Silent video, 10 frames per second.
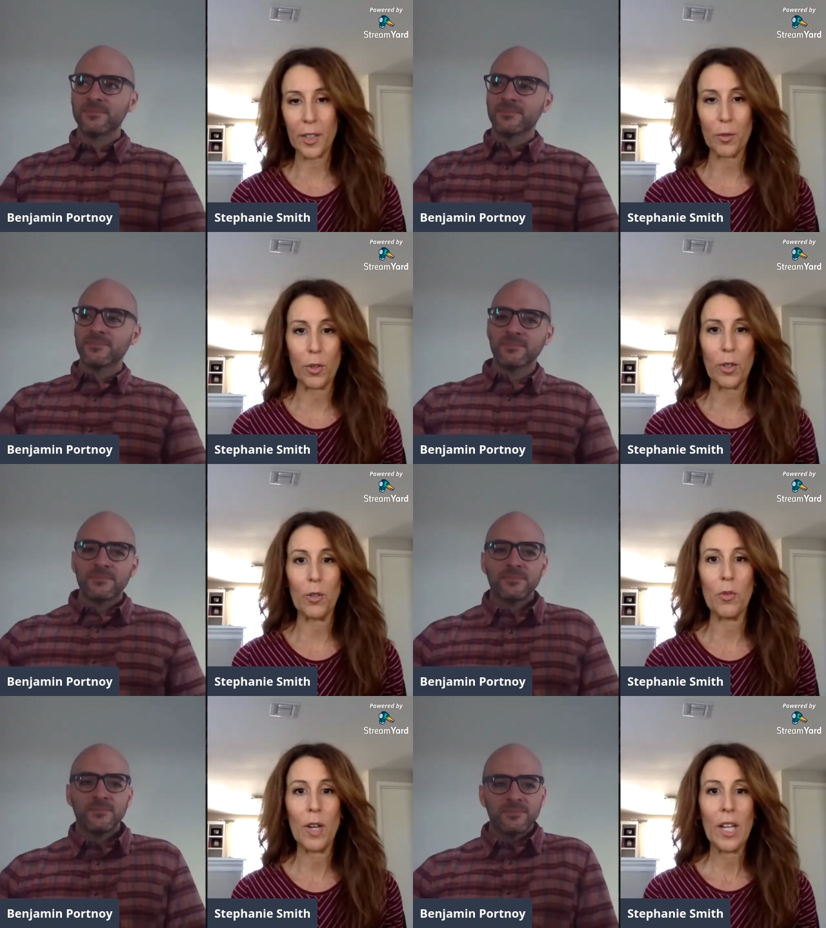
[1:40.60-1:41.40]

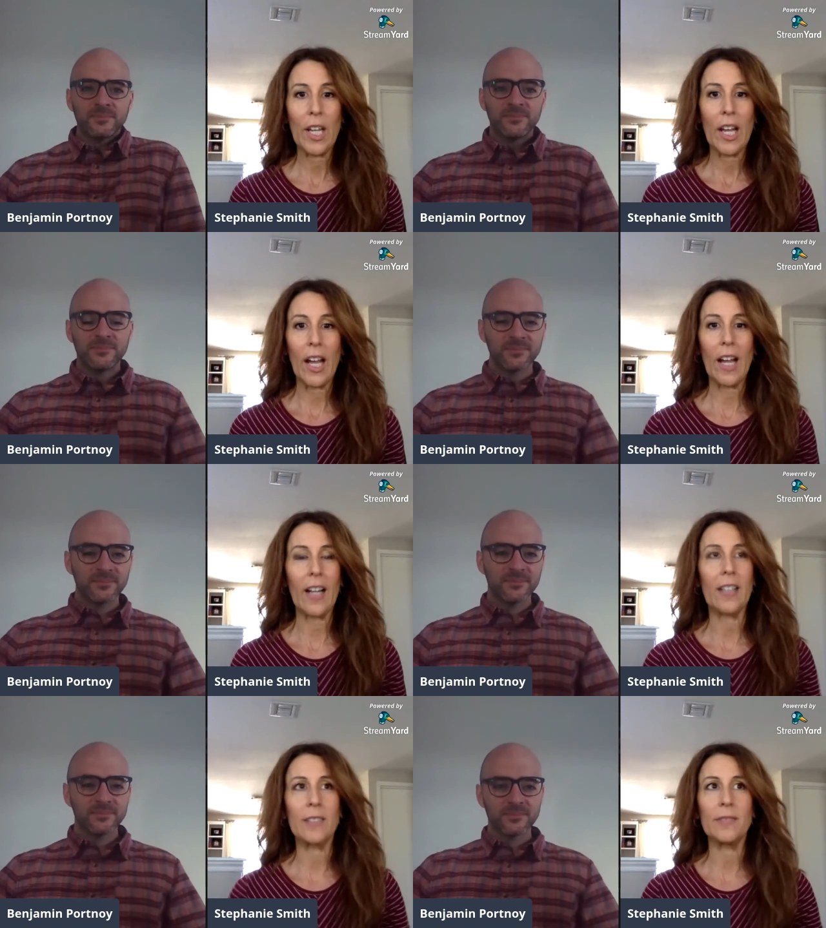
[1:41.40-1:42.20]
Speaker 1: grew.
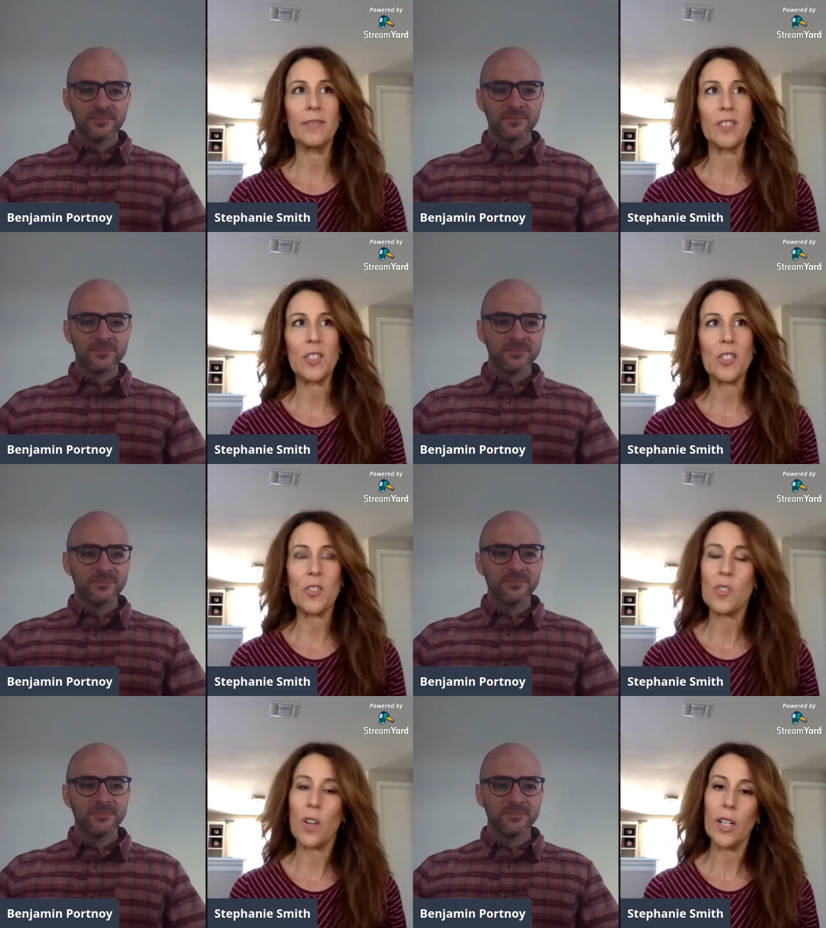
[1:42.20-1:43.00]
Uh, just
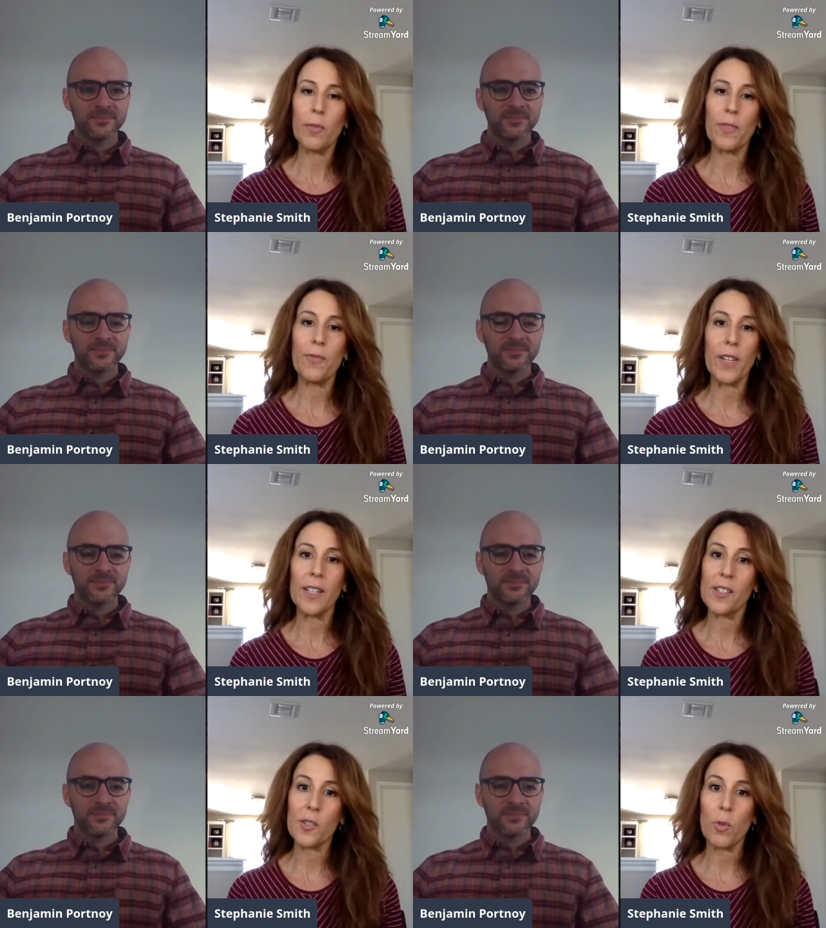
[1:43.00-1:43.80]
started with
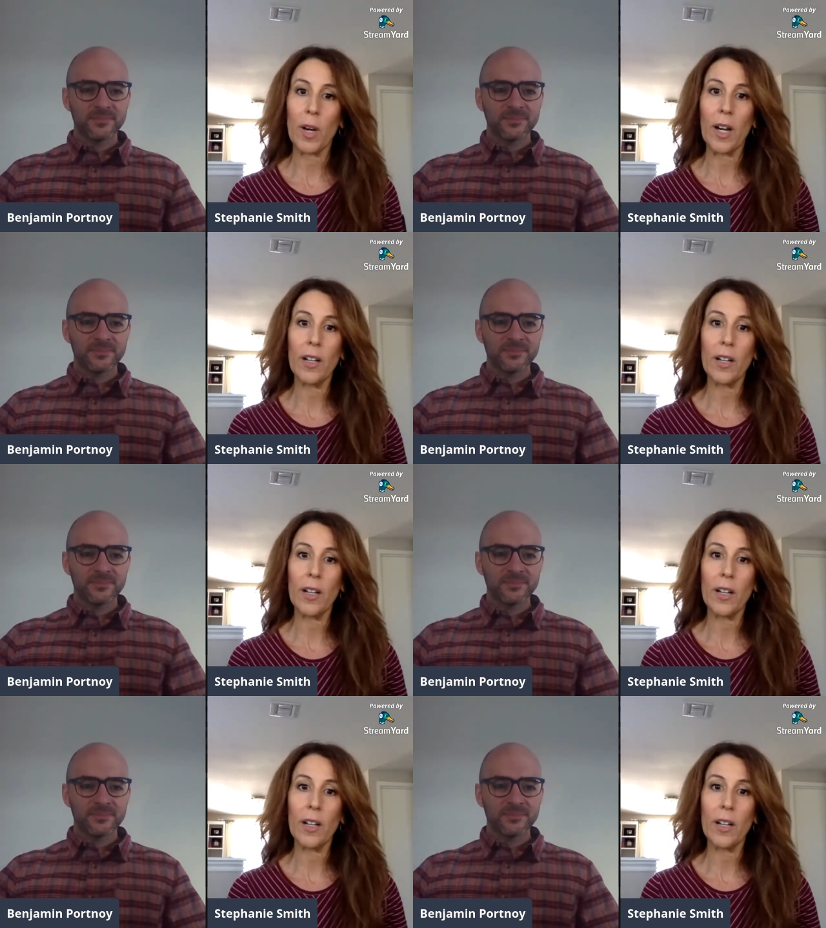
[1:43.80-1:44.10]
fitness wear.